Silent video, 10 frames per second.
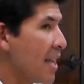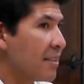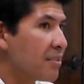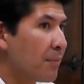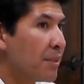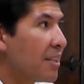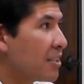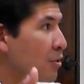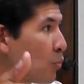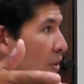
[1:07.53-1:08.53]
And something
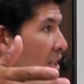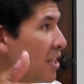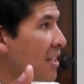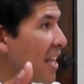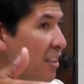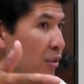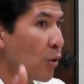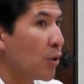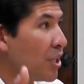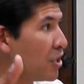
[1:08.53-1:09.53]
that's within a
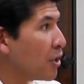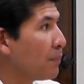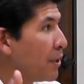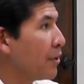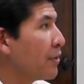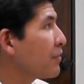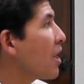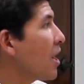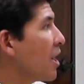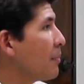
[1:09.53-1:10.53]
30-year period of
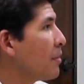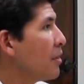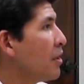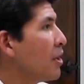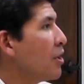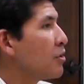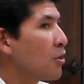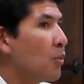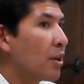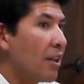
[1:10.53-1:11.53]
time.
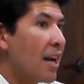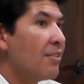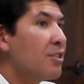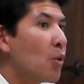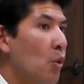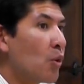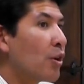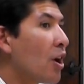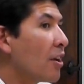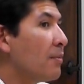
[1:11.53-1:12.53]
So when a lot of these older
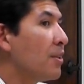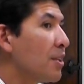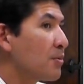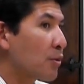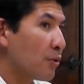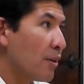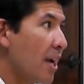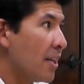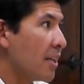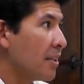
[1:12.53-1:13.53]
condominiums were
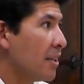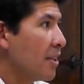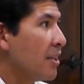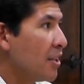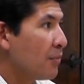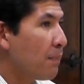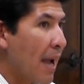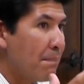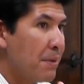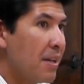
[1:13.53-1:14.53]
created,
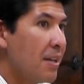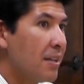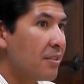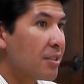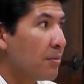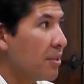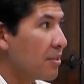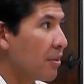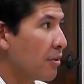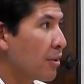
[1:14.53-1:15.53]
piping and some of these
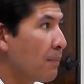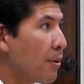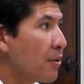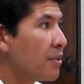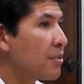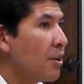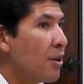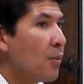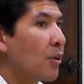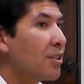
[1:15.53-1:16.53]
other components
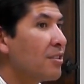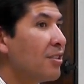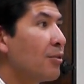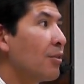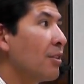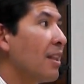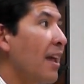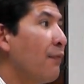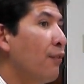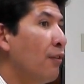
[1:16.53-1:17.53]
were considered
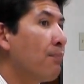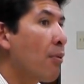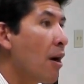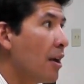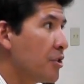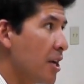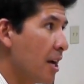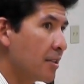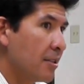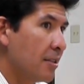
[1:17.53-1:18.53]
life of
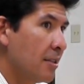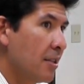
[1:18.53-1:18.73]
project.